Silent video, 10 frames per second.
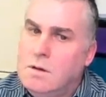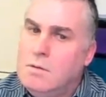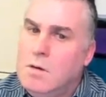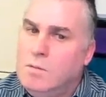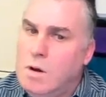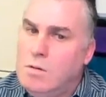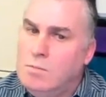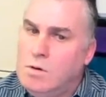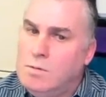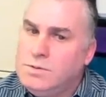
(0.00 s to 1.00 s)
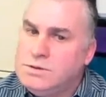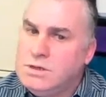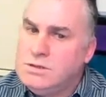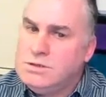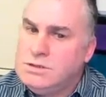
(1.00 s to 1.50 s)
And what
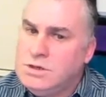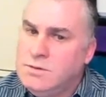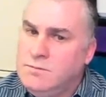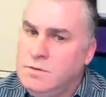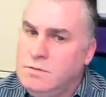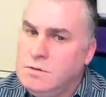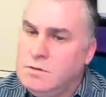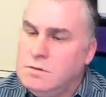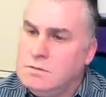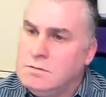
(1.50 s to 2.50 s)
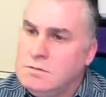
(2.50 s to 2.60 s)
percentage have you got?